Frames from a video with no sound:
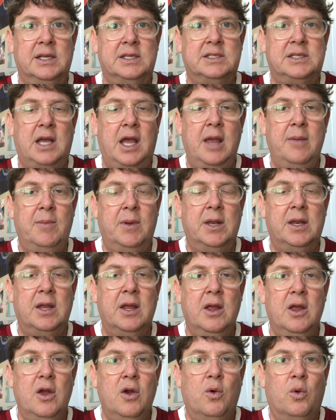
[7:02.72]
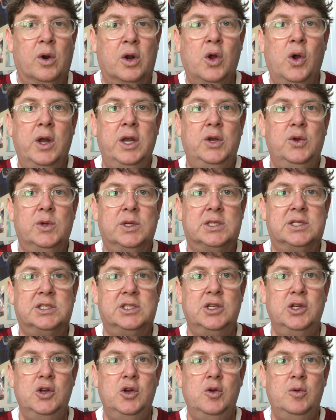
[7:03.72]
assignment, we're going to
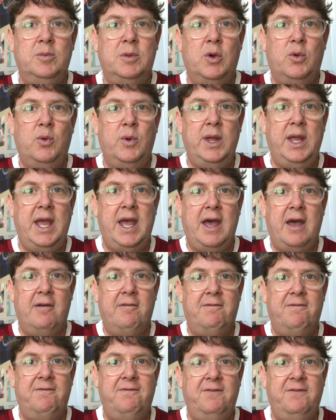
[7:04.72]
assume that we have